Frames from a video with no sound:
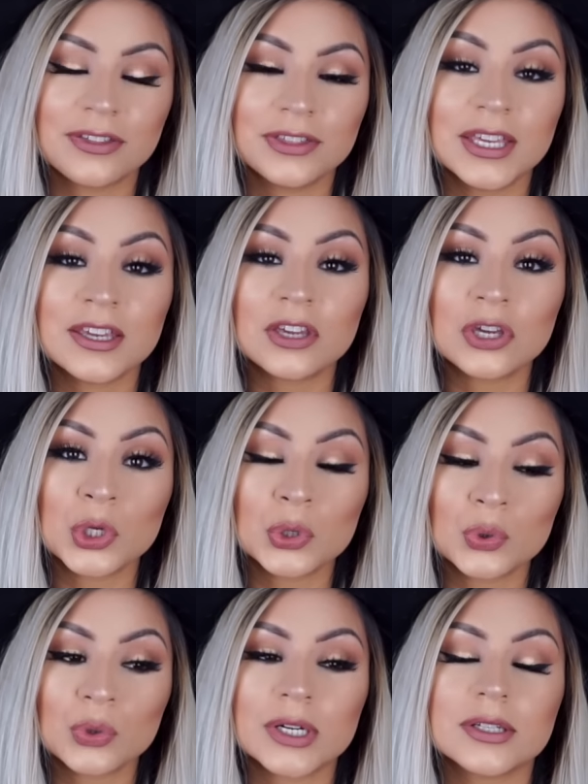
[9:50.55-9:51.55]
Thank
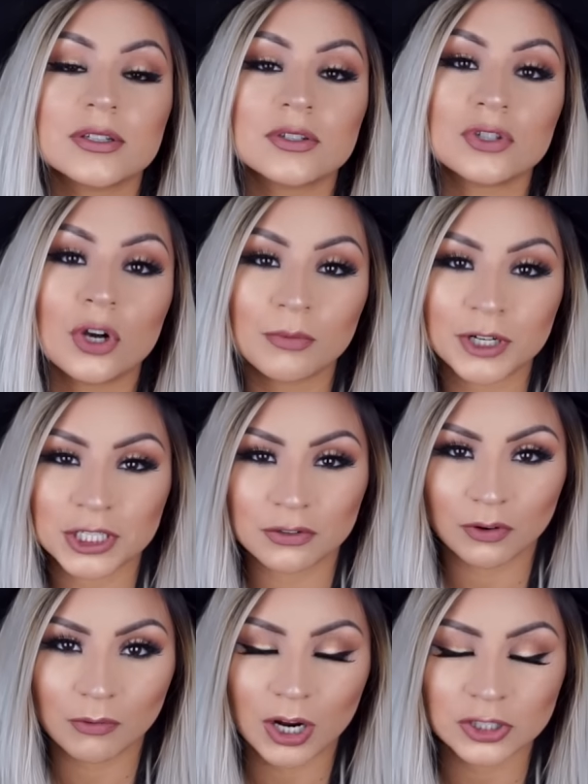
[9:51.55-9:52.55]
you so much
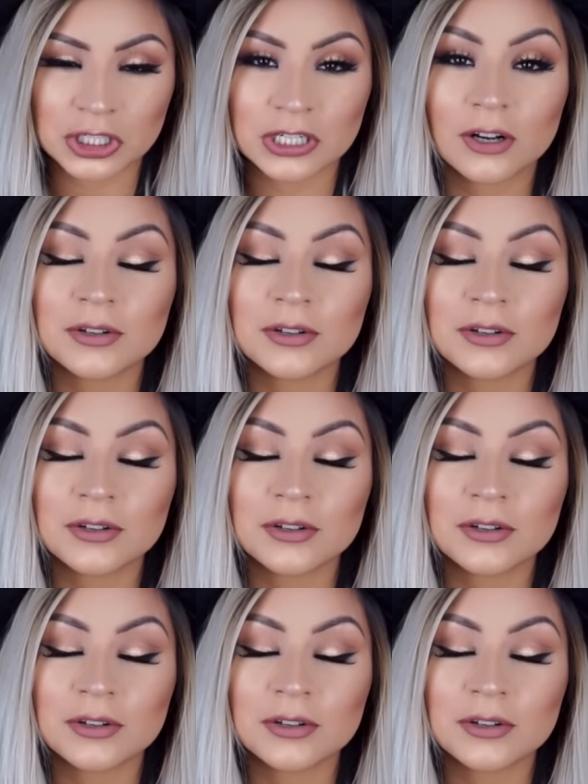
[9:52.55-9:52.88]
for watching.